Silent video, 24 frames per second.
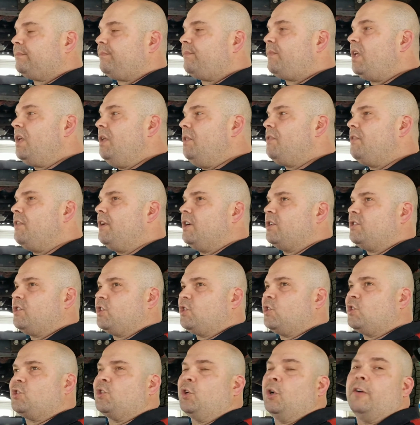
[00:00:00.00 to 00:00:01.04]
there's a
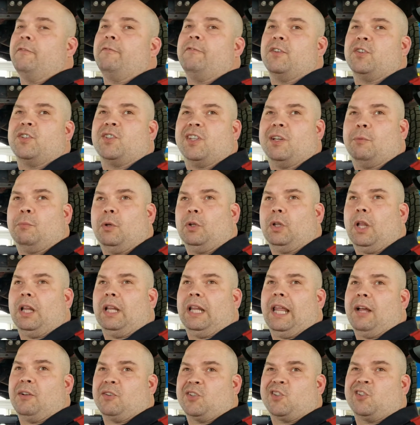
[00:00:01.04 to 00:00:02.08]
surface that will
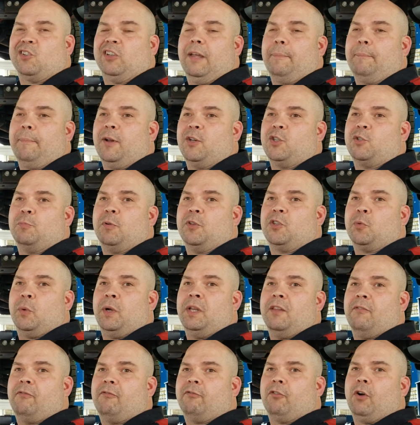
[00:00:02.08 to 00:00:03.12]
allow slippage between
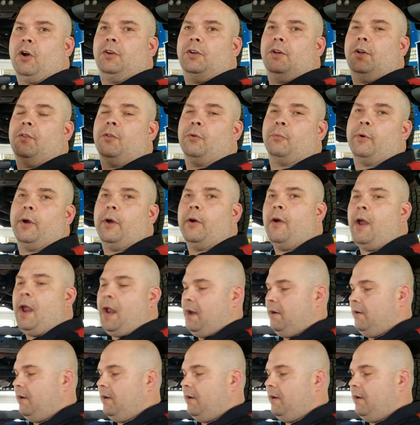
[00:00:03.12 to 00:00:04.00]
the front and the rear end.